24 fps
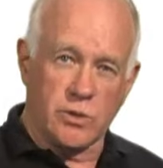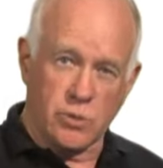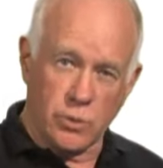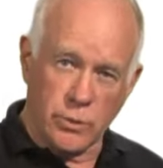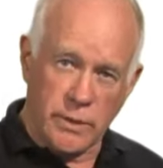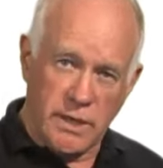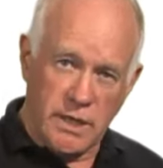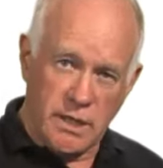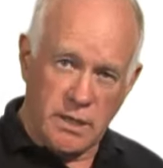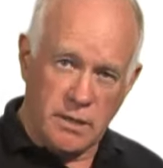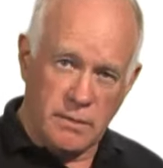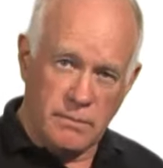a
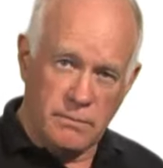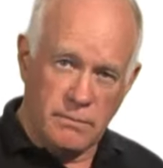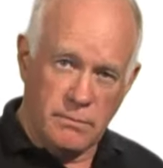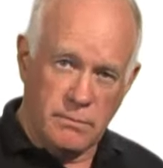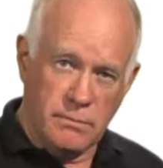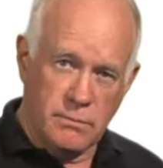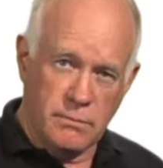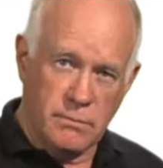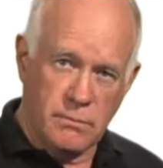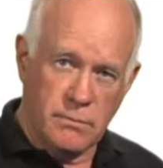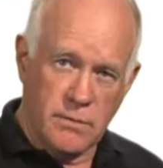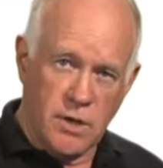tree,
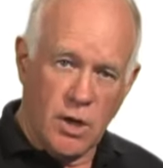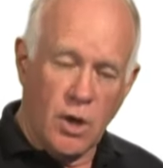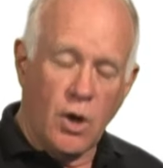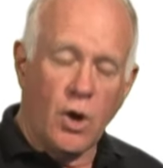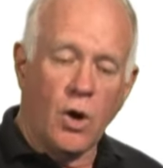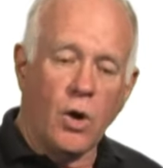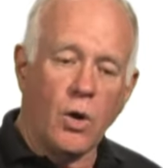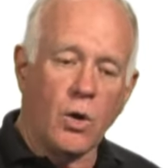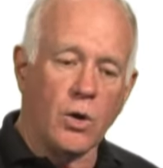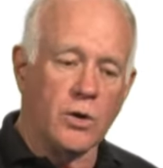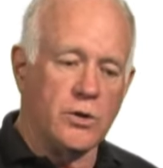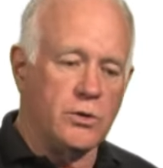
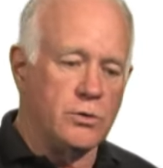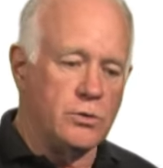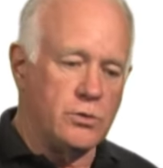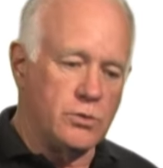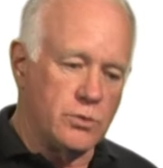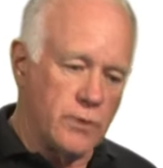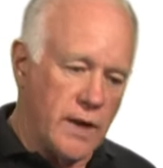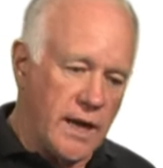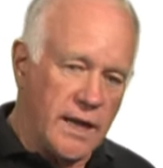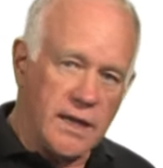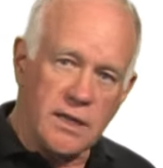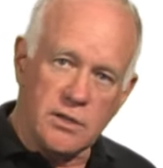or you
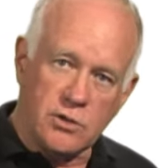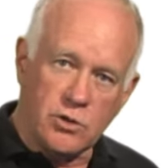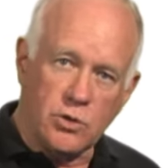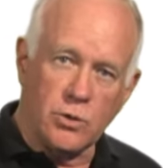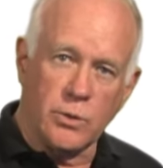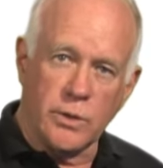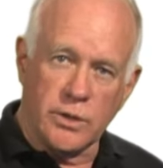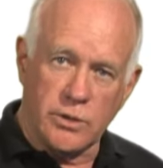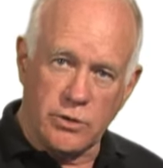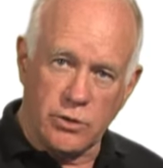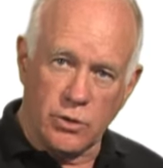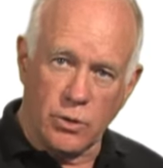drag it
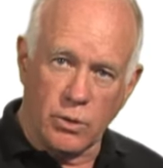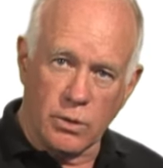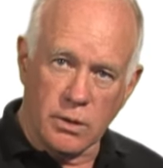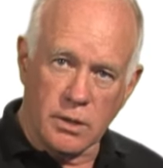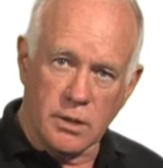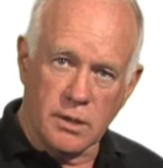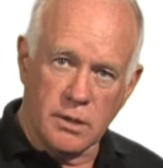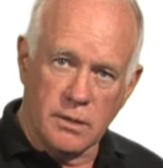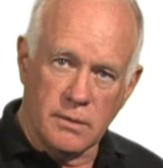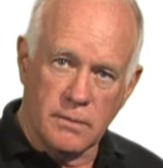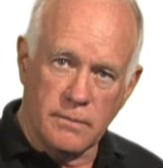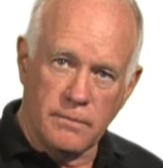to a
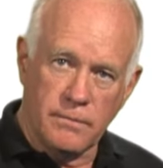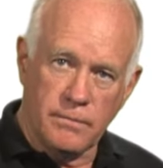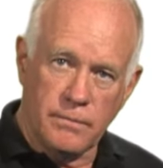door,